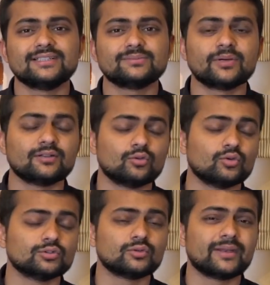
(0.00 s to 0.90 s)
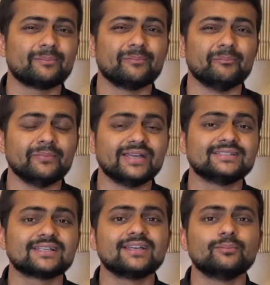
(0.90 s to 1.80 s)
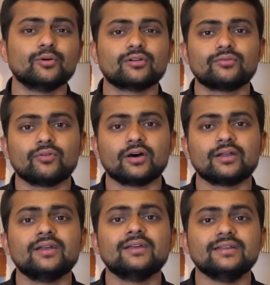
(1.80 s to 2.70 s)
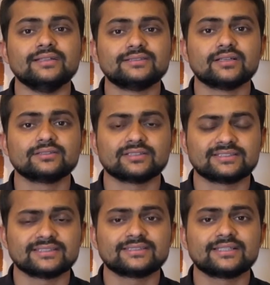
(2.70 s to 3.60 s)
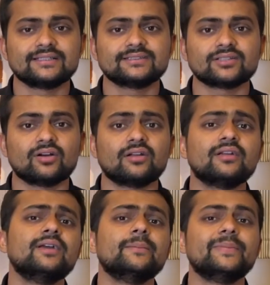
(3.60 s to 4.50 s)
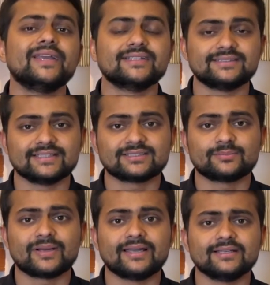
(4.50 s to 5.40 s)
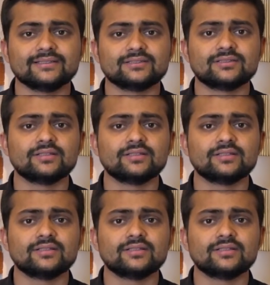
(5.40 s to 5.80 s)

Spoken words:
but those were majorly booked for research assistants or PhD aspirants,